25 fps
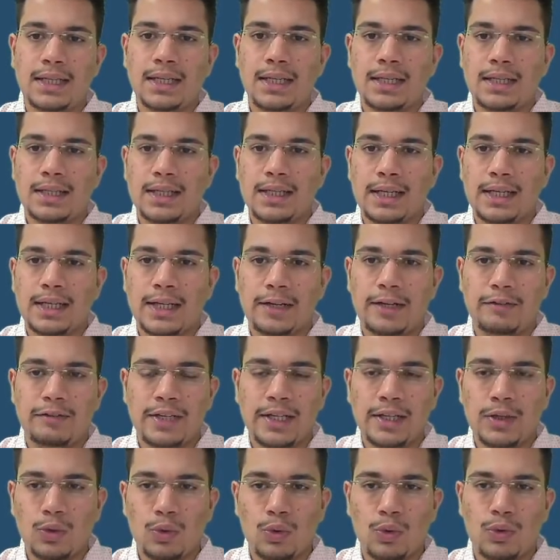that
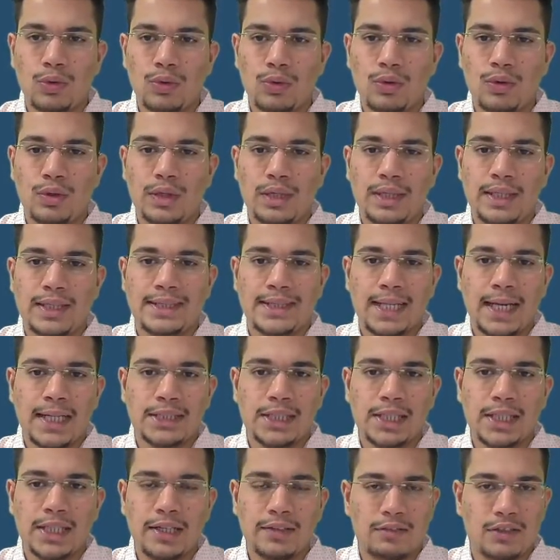every row is
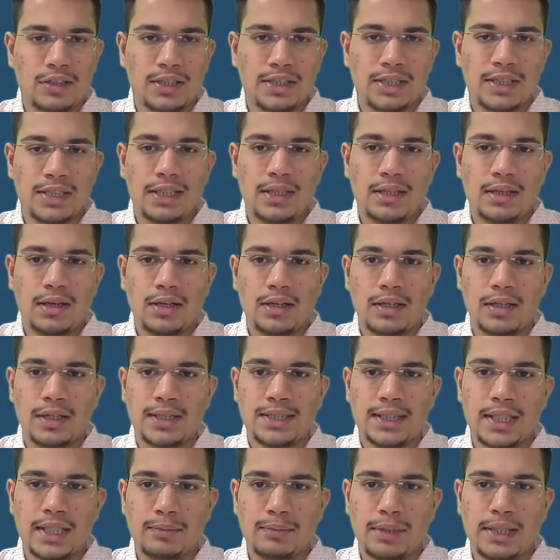actually reversed in our
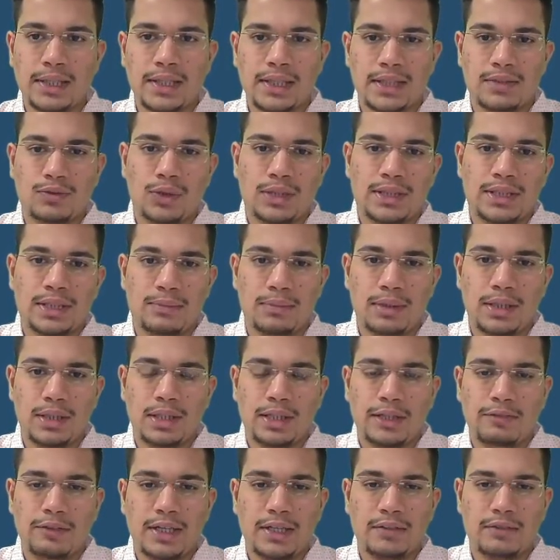resulting matrix. For example,
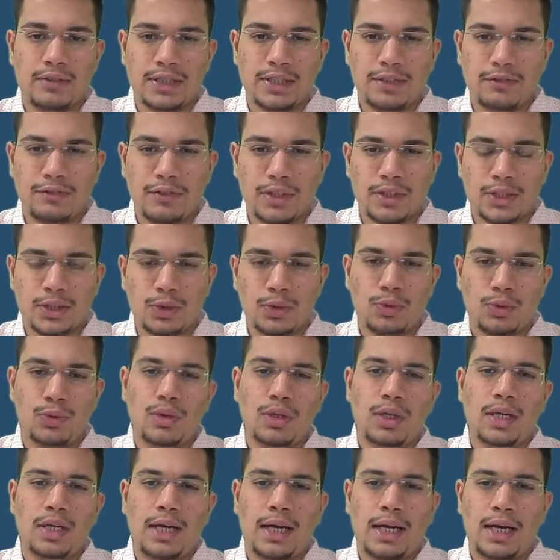if I reverse the first row,
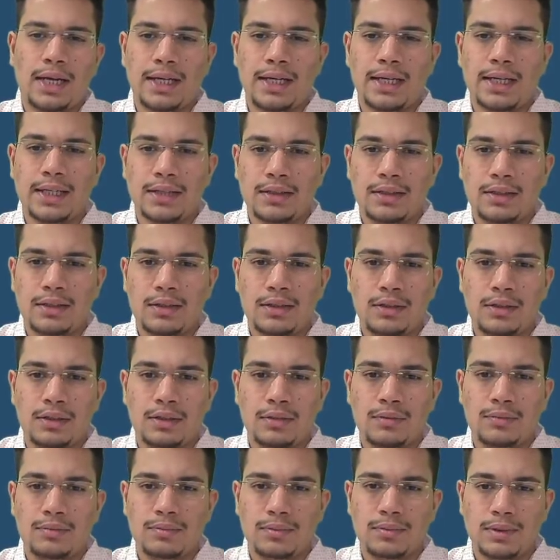I'll get
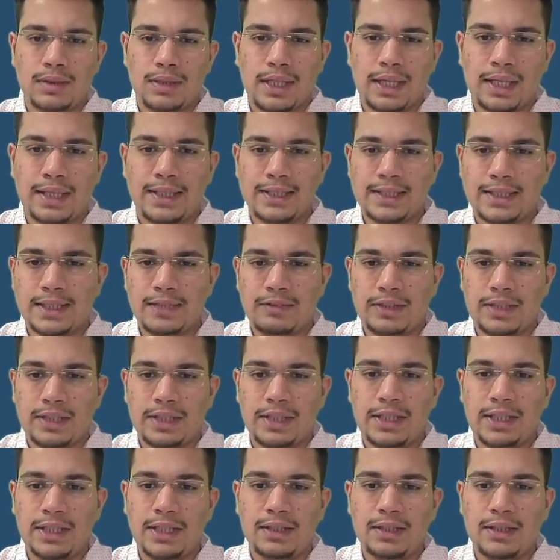9, 7,
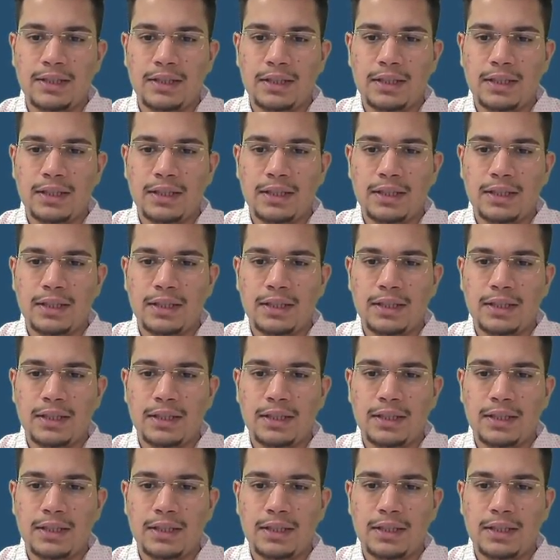3.